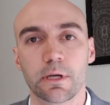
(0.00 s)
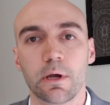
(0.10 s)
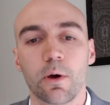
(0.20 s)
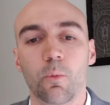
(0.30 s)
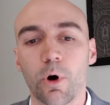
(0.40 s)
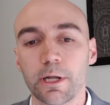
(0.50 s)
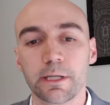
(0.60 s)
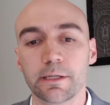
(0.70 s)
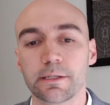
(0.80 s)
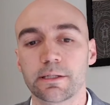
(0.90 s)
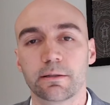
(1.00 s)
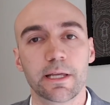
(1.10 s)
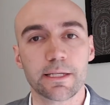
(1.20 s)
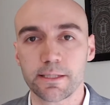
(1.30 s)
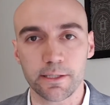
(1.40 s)
One is
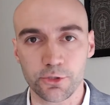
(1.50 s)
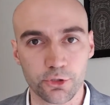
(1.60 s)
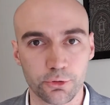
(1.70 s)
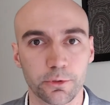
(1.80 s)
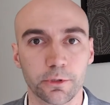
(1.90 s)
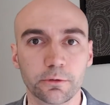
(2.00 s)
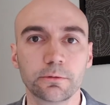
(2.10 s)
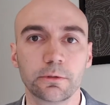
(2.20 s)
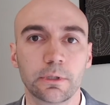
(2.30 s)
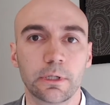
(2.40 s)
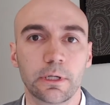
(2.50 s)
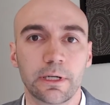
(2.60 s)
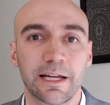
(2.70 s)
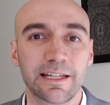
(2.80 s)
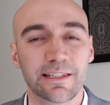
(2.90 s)
this true?
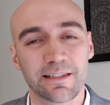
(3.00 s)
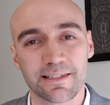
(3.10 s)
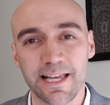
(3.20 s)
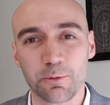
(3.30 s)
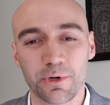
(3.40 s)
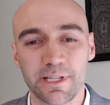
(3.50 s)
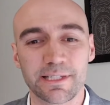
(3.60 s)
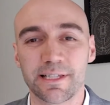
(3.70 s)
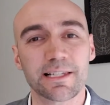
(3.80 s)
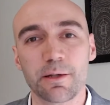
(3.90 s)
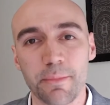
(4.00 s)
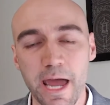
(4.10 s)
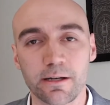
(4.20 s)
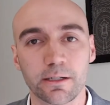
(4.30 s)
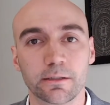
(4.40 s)
And then the second one is, does it
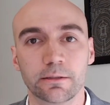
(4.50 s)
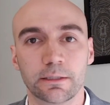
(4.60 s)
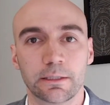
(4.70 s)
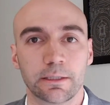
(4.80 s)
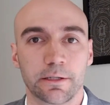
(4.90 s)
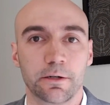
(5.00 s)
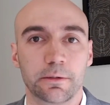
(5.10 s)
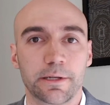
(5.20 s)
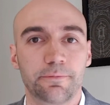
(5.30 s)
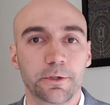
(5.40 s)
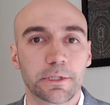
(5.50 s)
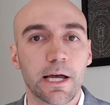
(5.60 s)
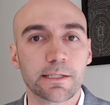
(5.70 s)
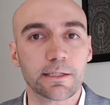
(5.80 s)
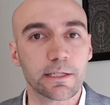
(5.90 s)
matter? If your
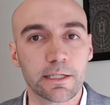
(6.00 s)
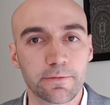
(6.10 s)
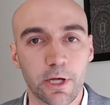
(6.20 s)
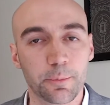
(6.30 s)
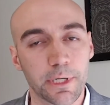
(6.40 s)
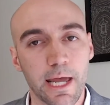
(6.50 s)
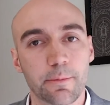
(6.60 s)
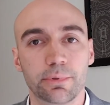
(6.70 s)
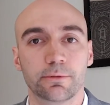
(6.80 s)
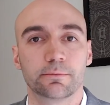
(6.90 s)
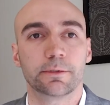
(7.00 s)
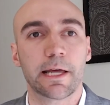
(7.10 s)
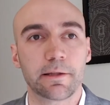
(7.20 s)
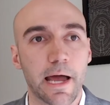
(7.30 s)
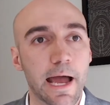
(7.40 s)
cousin can develop an app that
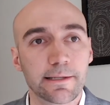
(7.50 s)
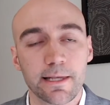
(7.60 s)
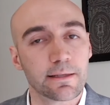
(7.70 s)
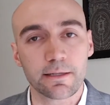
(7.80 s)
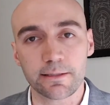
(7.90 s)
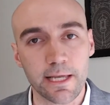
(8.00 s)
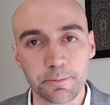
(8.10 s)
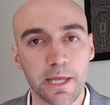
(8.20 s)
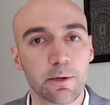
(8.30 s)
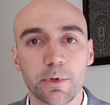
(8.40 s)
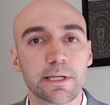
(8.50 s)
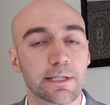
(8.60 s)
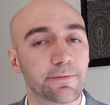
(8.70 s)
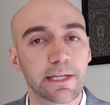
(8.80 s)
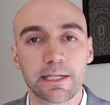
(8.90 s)
I say is going to take me 8 weeks, if he
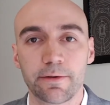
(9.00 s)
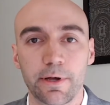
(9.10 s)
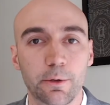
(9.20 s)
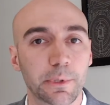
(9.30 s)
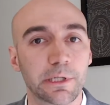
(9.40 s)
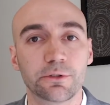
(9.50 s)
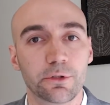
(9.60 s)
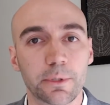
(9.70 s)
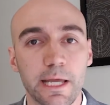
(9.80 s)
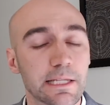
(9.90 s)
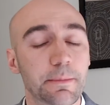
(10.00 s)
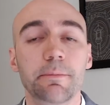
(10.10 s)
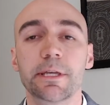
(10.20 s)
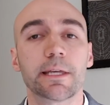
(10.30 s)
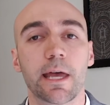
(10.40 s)
can develop it in 2 days, maybe he
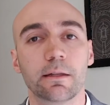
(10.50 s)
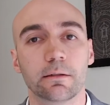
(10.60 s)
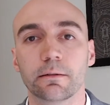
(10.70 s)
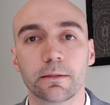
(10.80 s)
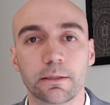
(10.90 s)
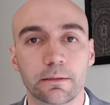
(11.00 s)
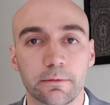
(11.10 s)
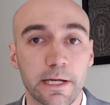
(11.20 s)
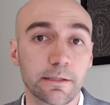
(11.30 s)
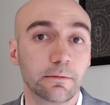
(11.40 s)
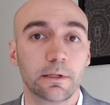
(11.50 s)
can, right?